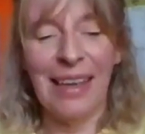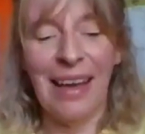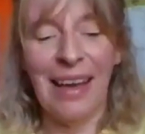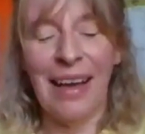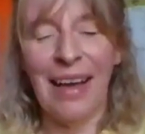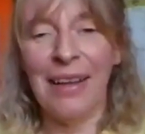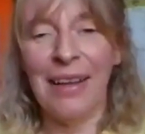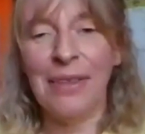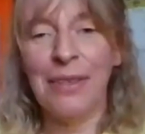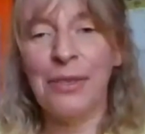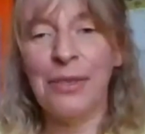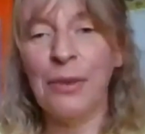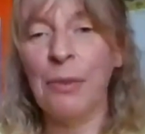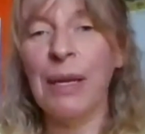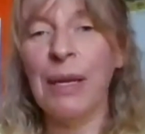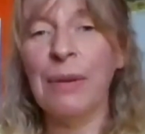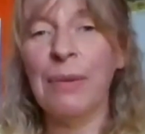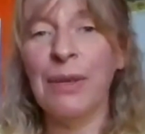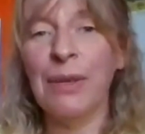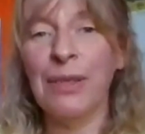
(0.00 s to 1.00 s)
So
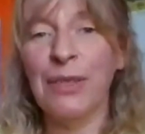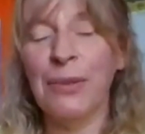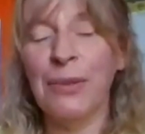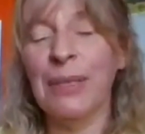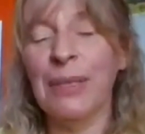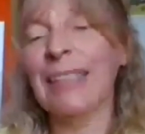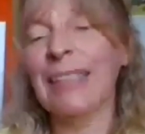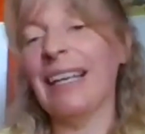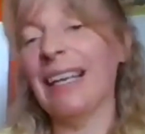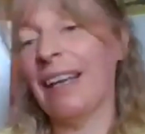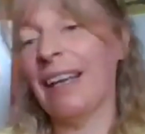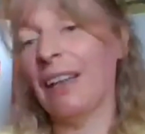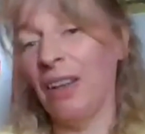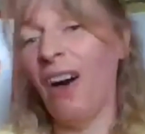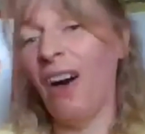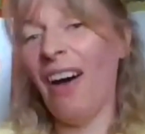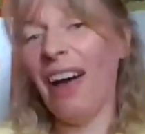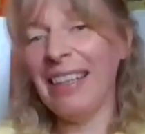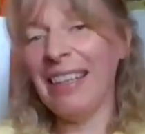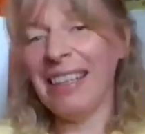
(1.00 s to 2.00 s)
we were doing like a
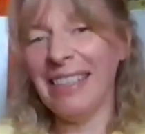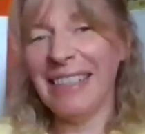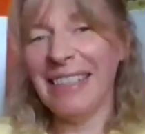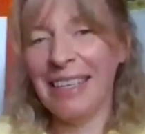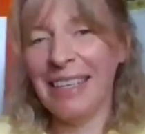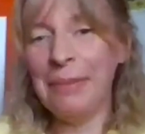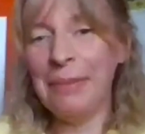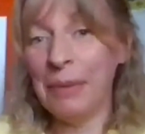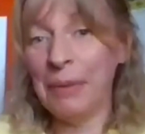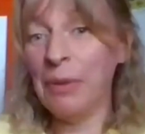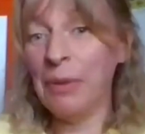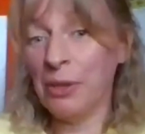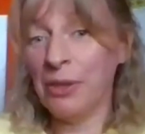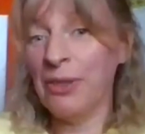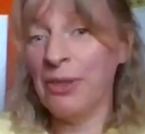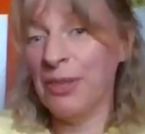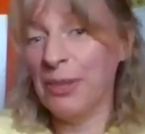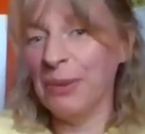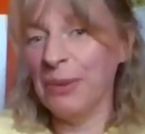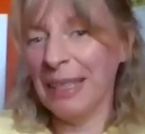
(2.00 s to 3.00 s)
lot. Like we were
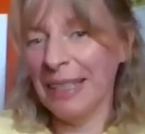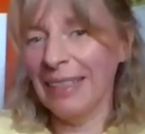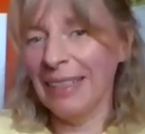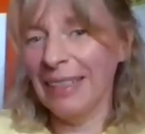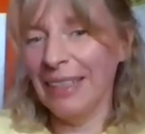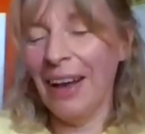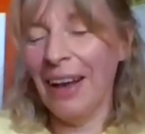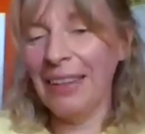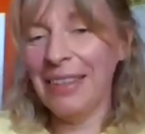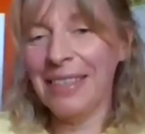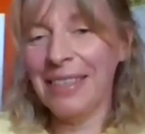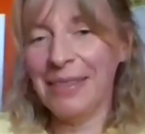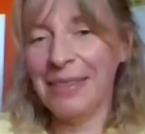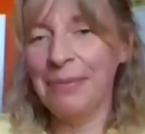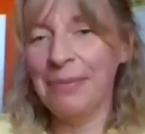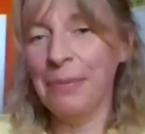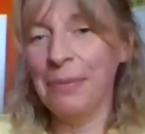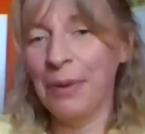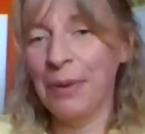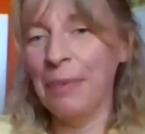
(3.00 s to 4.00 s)
doing a lot
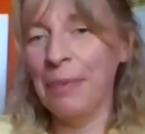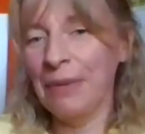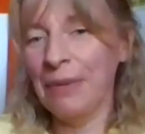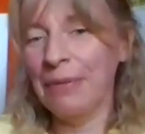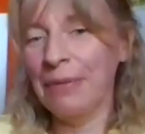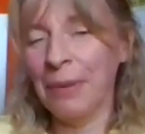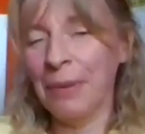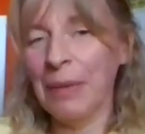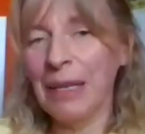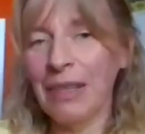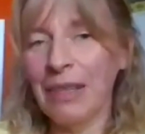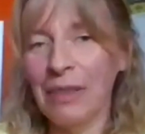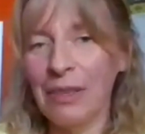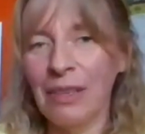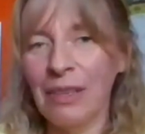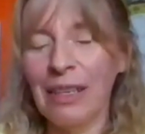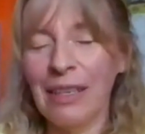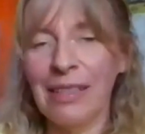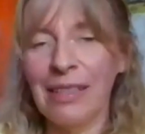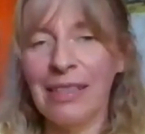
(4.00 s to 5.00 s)
with me filming the
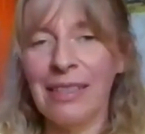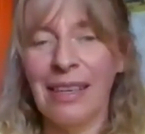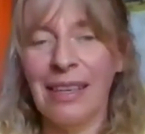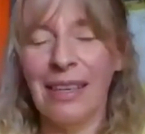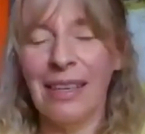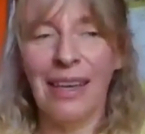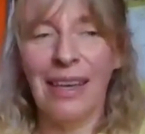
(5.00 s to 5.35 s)
tricks.